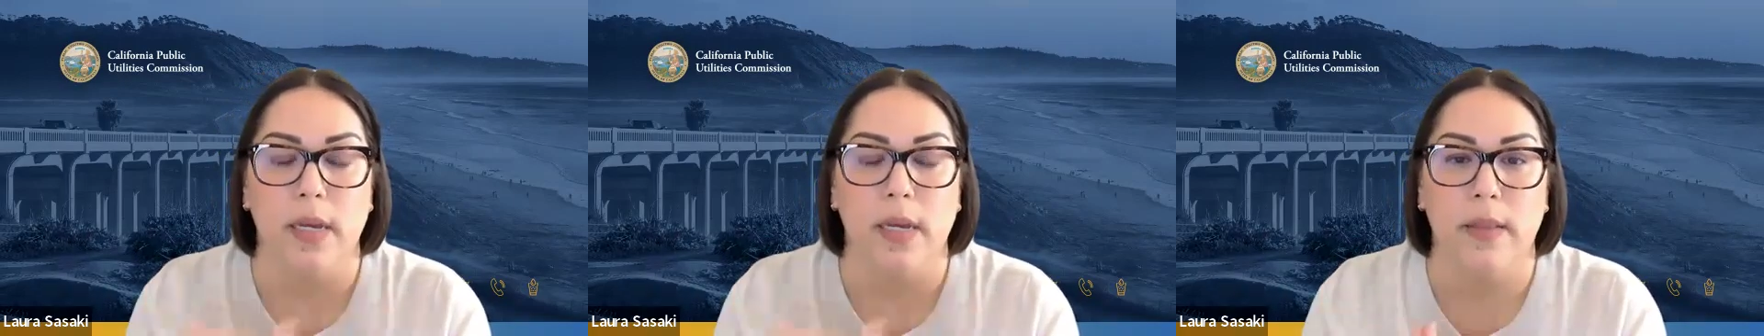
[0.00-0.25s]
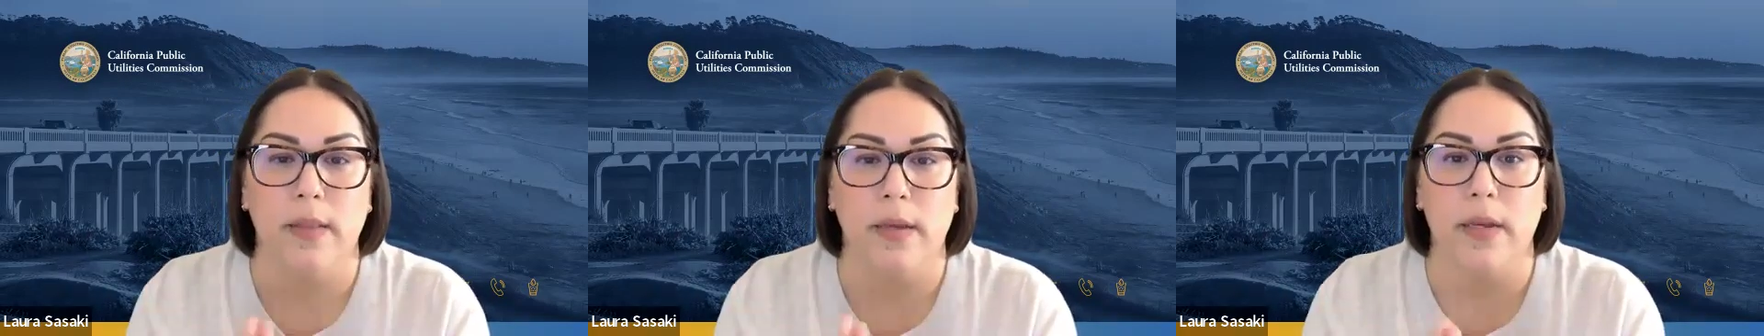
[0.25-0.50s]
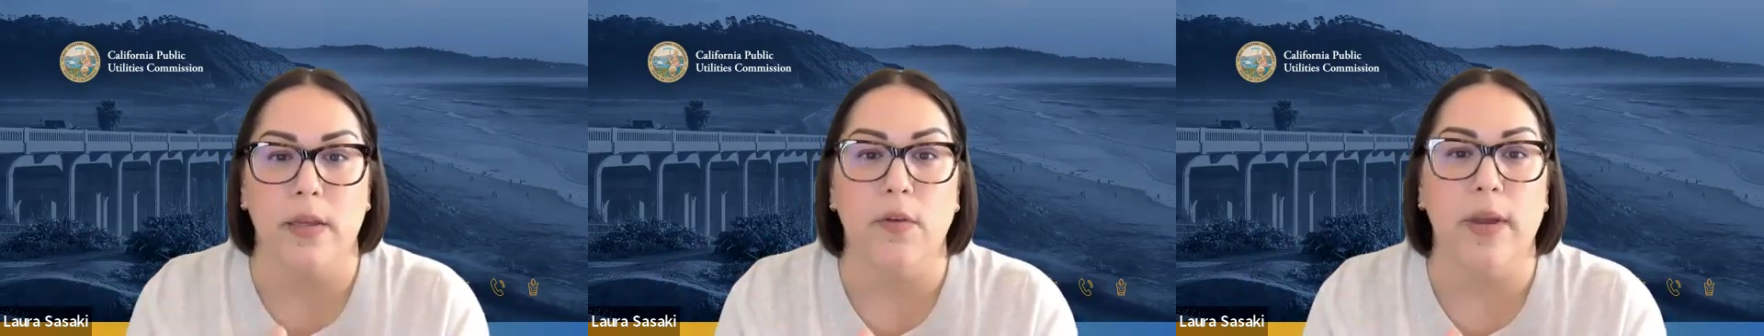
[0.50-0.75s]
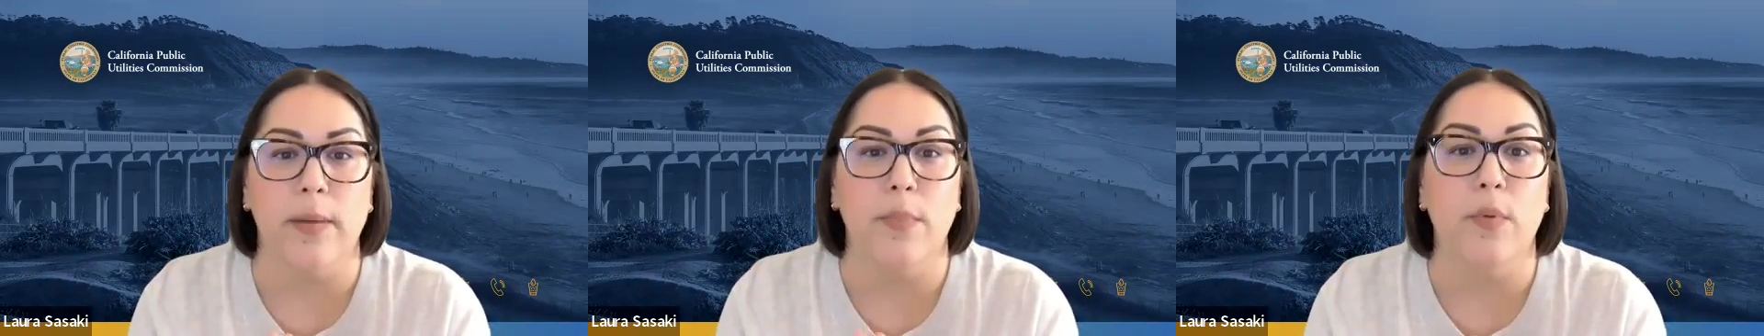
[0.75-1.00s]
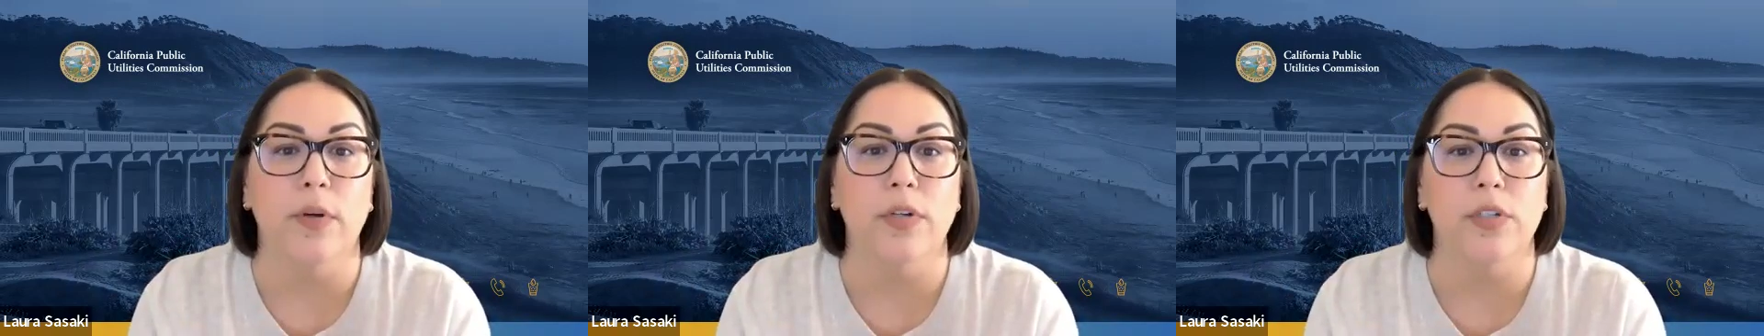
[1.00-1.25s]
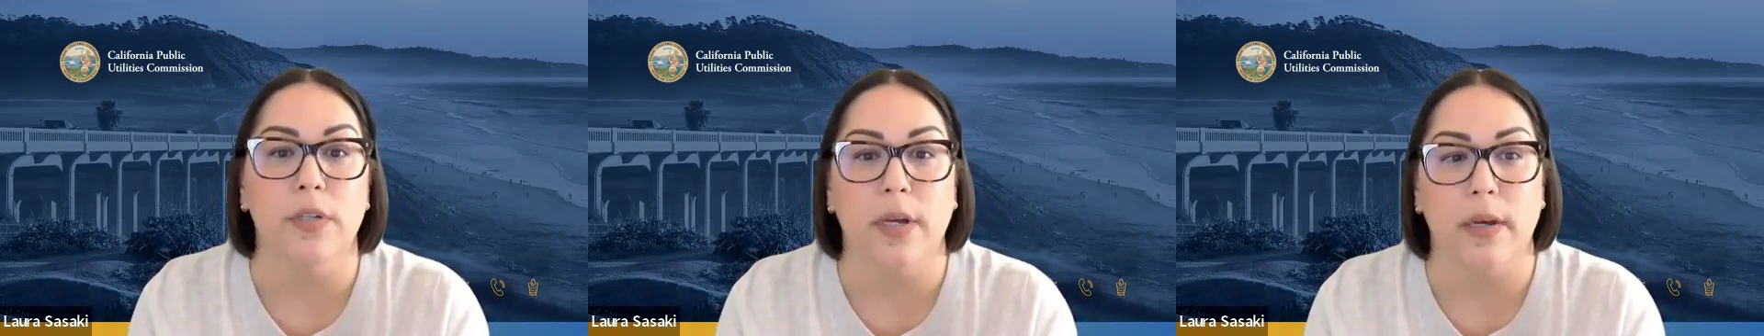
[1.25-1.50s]
and the grant
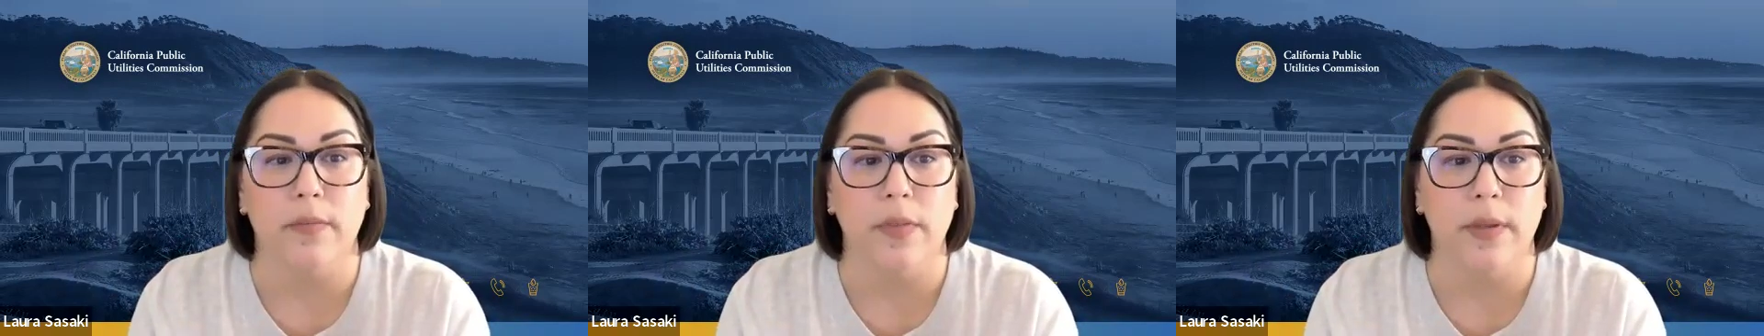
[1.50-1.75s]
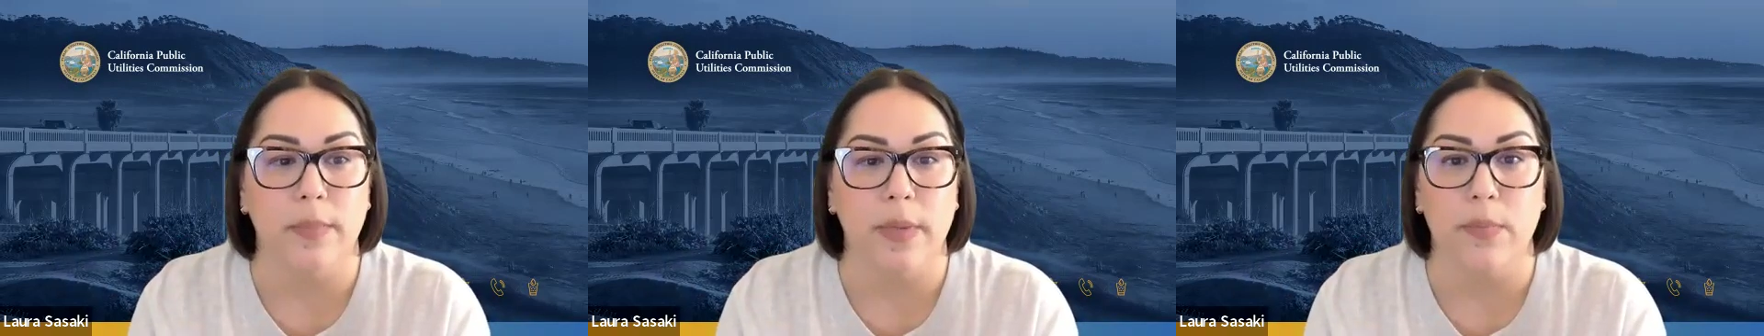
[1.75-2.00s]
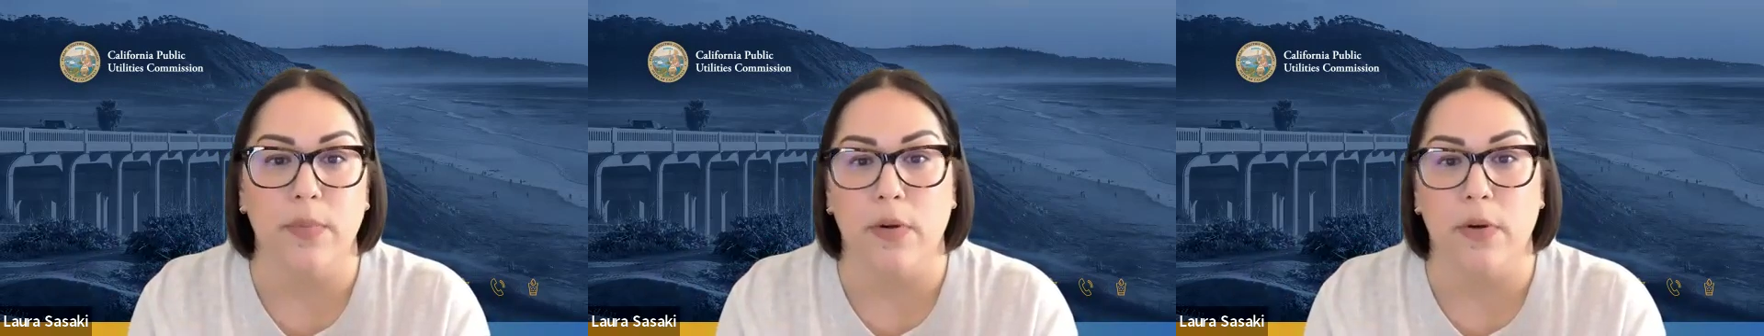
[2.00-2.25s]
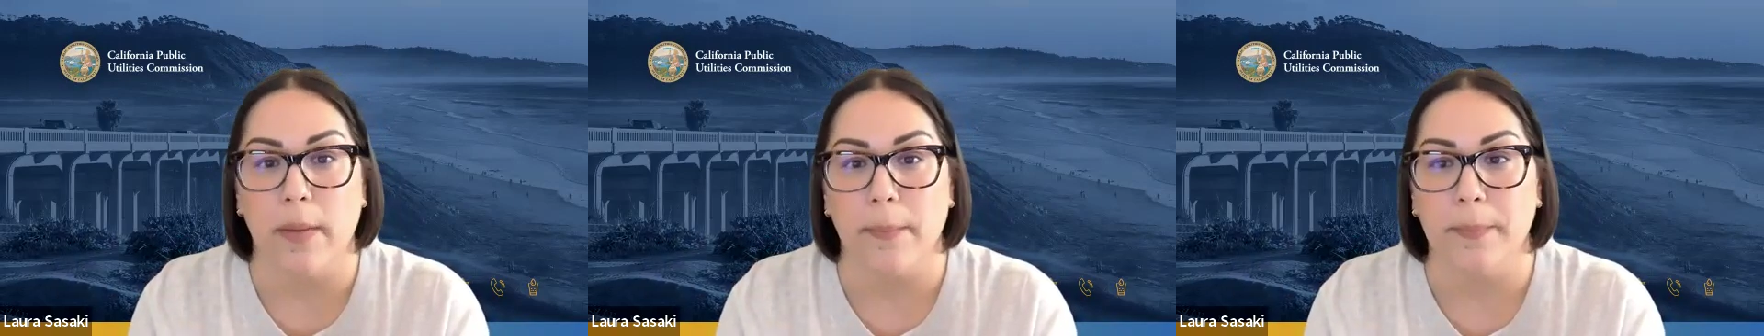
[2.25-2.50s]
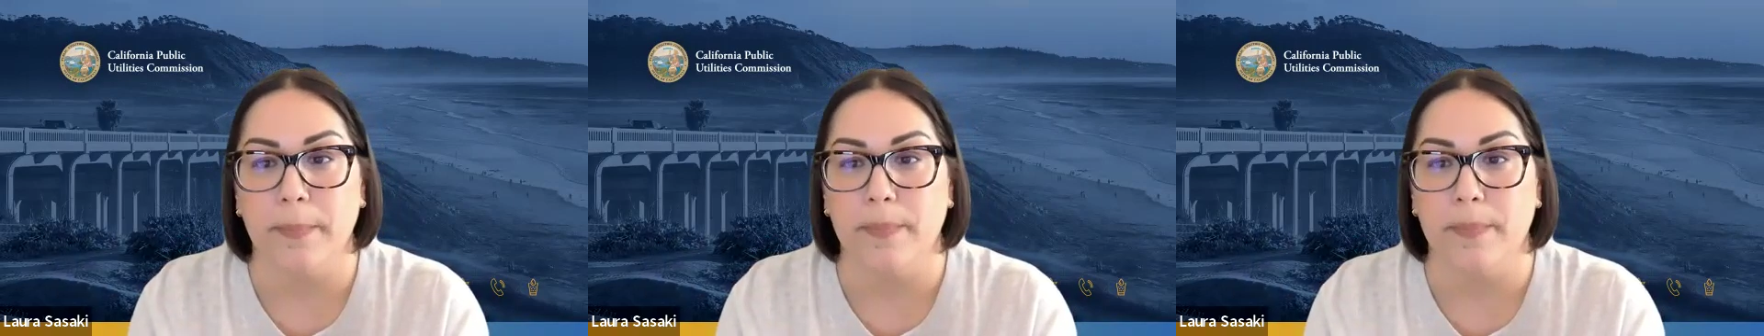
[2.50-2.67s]
portion of the BEAD program.